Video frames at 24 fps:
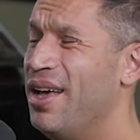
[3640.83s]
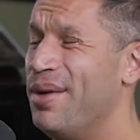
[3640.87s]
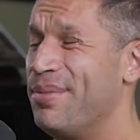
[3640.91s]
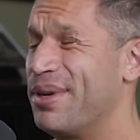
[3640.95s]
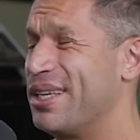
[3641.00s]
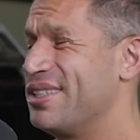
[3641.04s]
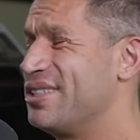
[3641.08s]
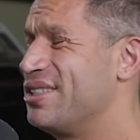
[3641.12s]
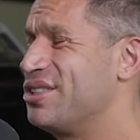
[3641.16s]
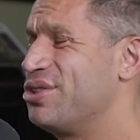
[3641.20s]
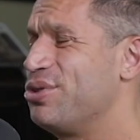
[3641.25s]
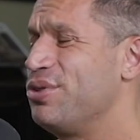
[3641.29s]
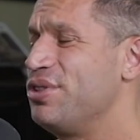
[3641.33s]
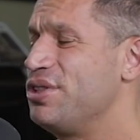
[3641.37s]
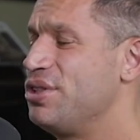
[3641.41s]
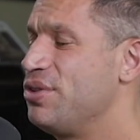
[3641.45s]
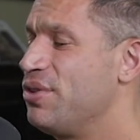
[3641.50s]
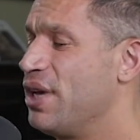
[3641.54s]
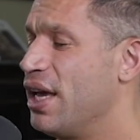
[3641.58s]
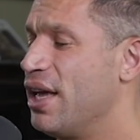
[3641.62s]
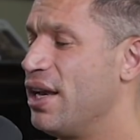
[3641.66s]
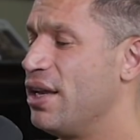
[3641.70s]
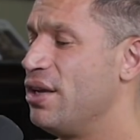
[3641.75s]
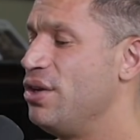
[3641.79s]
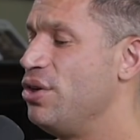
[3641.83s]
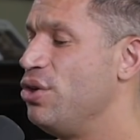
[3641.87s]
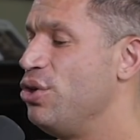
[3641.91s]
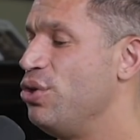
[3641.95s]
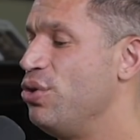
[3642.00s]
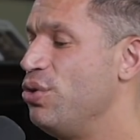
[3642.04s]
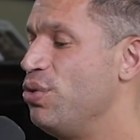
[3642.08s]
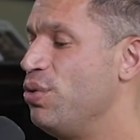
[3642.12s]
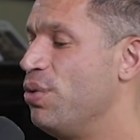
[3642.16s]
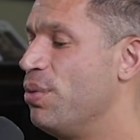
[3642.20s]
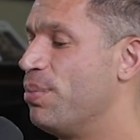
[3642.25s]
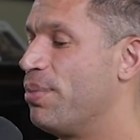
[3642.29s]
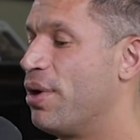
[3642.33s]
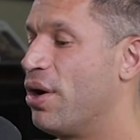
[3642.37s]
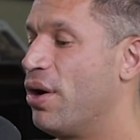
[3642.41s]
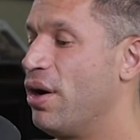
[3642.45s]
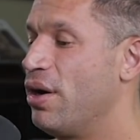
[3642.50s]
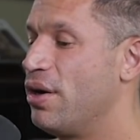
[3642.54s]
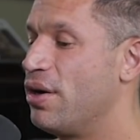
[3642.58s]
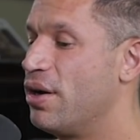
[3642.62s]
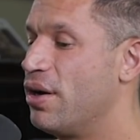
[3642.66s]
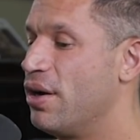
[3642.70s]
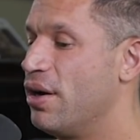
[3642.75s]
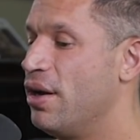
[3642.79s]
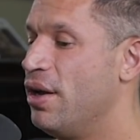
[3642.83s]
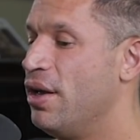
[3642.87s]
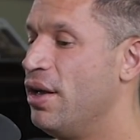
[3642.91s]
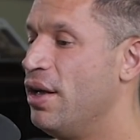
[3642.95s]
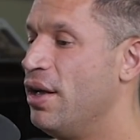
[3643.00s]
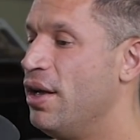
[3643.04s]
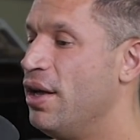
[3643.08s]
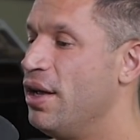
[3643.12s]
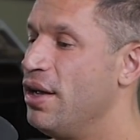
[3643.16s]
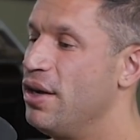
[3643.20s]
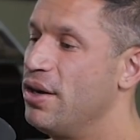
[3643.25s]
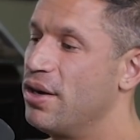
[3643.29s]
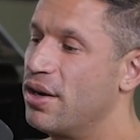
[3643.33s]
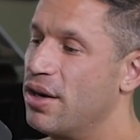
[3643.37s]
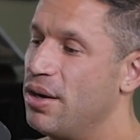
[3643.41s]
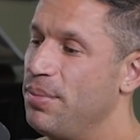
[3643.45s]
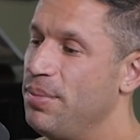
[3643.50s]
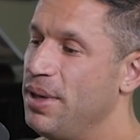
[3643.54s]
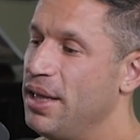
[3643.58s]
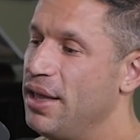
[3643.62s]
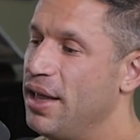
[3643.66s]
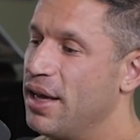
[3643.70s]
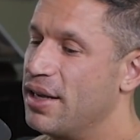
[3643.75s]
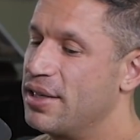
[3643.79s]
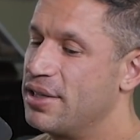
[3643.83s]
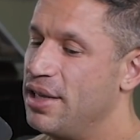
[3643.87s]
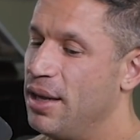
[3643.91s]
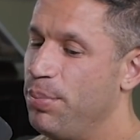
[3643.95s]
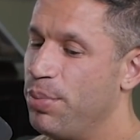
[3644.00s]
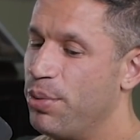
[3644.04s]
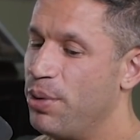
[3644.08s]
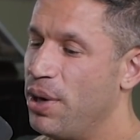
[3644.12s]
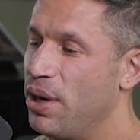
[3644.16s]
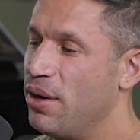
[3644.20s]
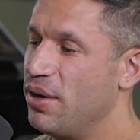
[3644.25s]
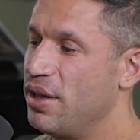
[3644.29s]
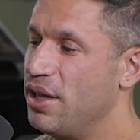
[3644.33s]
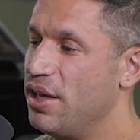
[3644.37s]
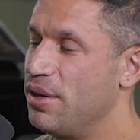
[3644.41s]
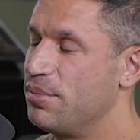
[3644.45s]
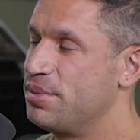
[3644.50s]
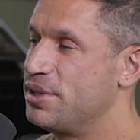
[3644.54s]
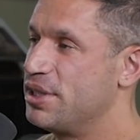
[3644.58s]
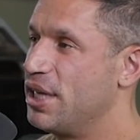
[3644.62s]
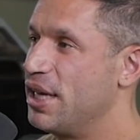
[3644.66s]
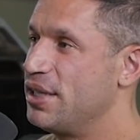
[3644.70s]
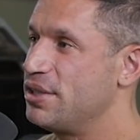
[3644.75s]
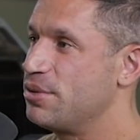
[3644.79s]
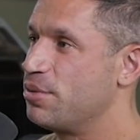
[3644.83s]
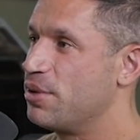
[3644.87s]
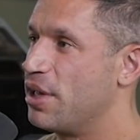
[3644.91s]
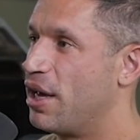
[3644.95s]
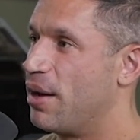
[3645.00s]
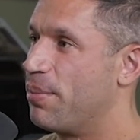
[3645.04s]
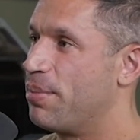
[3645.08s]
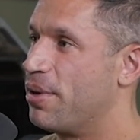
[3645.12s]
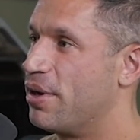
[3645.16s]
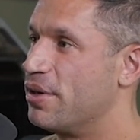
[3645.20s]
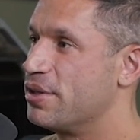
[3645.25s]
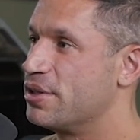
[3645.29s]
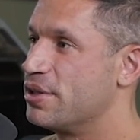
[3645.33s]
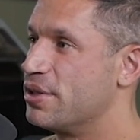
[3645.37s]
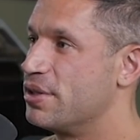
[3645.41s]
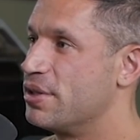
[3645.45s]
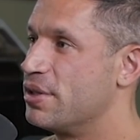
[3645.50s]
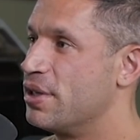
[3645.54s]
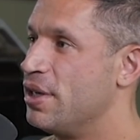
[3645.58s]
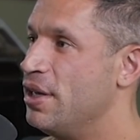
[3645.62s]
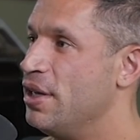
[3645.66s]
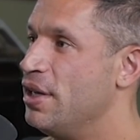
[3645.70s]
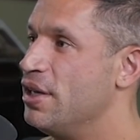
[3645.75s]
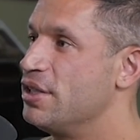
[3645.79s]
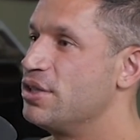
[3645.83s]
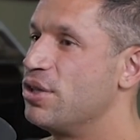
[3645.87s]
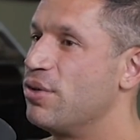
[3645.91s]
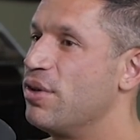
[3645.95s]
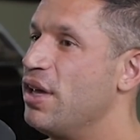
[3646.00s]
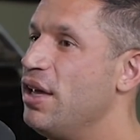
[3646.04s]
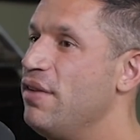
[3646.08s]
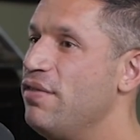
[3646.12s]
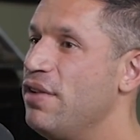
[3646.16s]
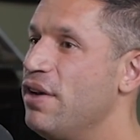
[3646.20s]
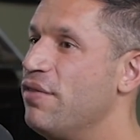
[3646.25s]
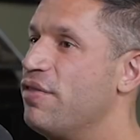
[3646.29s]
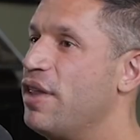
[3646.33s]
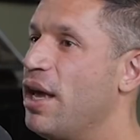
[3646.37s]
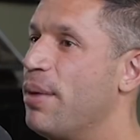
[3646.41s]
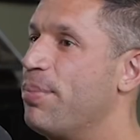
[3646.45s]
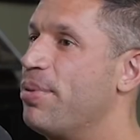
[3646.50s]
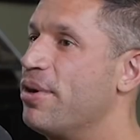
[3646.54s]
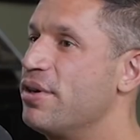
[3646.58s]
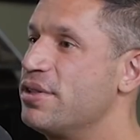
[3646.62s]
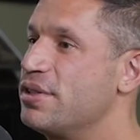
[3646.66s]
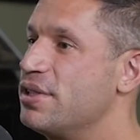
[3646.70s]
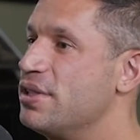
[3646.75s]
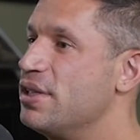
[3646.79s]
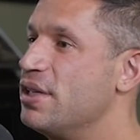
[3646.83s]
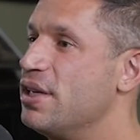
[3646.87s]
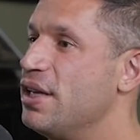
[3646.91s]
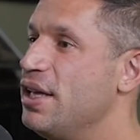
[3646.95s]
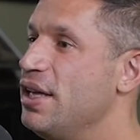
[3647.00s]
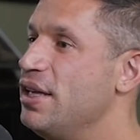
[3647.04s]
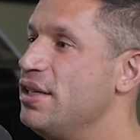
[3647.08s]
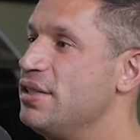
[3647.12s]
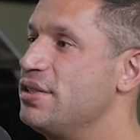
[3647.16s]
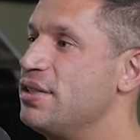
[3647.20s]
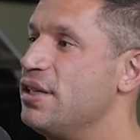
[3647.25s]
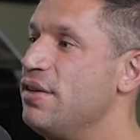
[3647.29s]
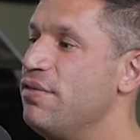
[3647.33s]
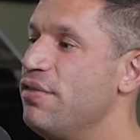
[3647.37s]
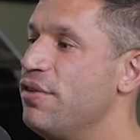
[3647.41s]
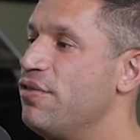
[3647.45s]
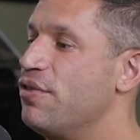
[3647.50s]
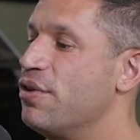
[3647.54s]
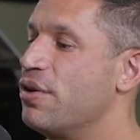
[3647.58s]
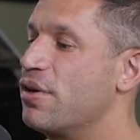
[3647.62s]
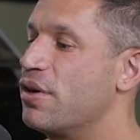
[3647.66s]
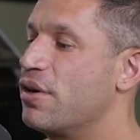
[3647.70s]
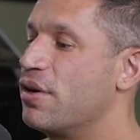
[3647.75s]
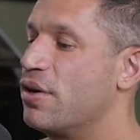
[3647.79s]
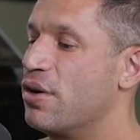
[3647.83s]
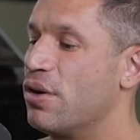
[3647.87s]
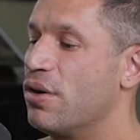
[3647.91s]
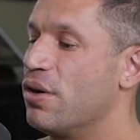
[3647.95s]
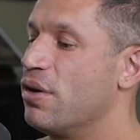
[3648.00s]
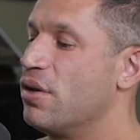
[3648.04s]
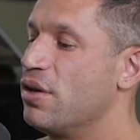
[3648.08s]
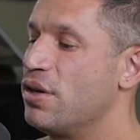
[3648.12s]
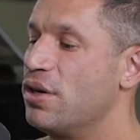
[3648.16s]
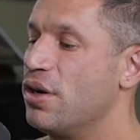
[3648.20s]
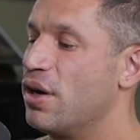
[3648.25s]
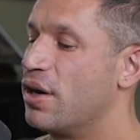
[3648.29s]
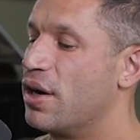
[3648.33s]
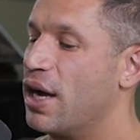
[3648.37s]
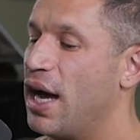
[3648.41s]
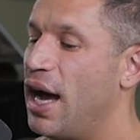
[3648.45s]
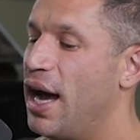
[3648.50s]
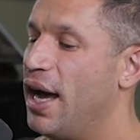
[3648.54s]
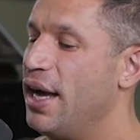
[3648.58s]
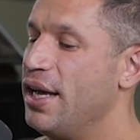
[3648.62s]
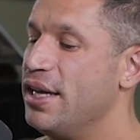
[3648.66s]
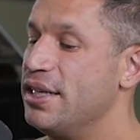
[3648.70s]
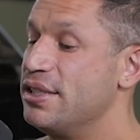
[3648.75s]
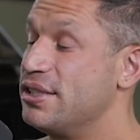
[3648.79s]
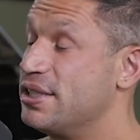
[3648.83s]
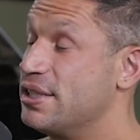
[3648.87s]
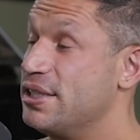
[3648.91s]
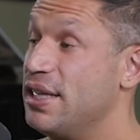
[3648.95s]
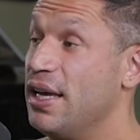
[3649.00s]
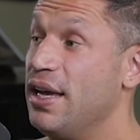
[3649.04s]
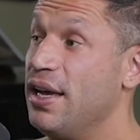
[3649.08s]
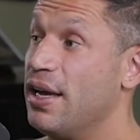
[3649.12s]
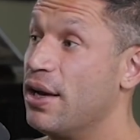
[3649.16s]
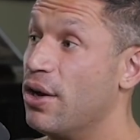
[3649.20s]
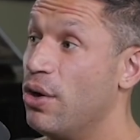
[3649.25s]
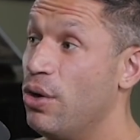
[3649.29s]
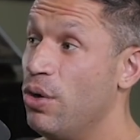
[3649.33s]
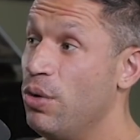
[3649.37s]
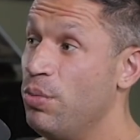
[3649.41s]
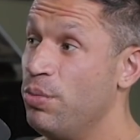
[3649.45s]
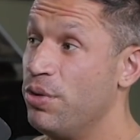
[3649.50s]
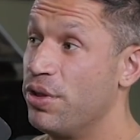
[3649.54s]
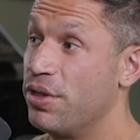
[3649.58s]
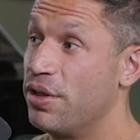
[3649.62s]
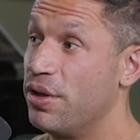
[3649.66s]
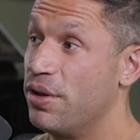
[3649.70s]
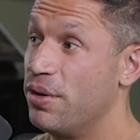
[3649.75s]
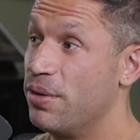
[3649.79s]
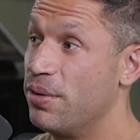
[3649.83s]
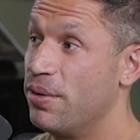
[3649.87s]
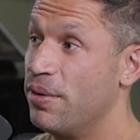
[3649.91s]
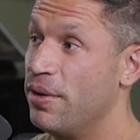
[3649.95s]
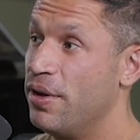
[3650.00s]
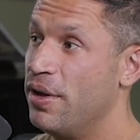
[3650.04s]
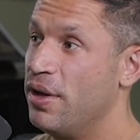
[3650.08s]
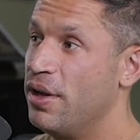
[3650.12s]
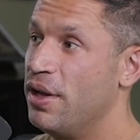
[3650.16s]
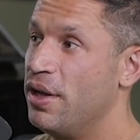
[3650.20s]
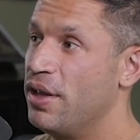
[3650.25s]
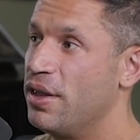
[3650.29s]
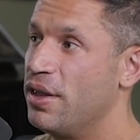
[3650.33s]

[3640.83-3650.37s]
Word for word: Because as soon as you get a new partner, you're going to be like temporarily obsessed with that person. So even if that person is, even if your girl or your guy is staying home with you,